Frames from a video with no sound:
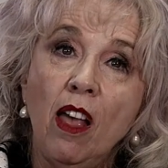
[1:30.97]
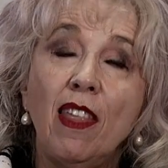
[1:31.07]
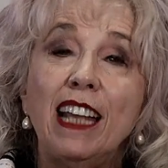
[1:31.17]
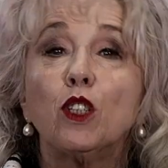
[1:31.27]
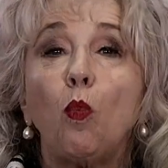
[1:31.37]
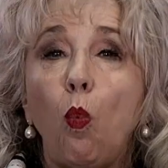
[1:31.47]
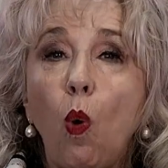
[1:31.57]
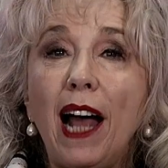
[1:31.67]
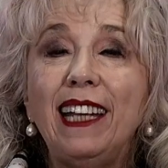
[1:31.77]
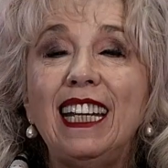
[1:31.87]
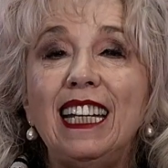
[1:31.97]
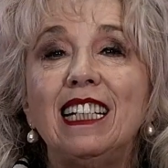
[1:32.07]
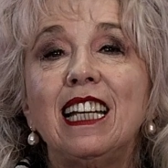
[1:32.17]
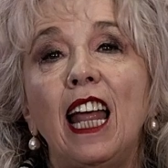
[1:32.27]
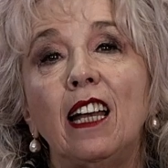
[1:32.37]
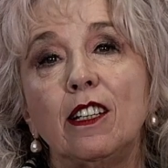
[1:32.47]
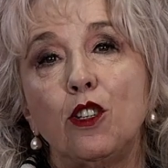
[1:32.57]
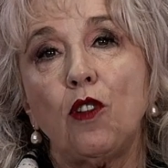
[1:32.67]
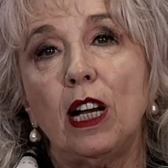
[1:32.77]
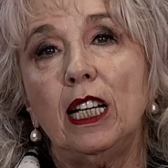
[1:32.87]
That's 1 in 10
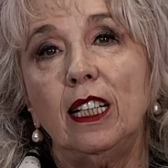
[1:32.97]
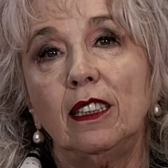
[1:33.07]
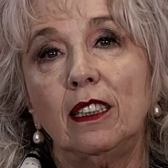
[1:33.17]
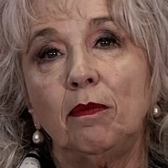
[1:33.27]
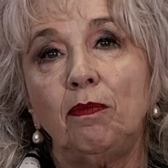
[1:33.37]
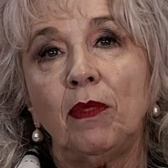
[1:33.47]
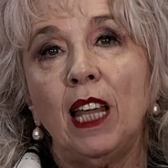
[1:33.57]
Australians.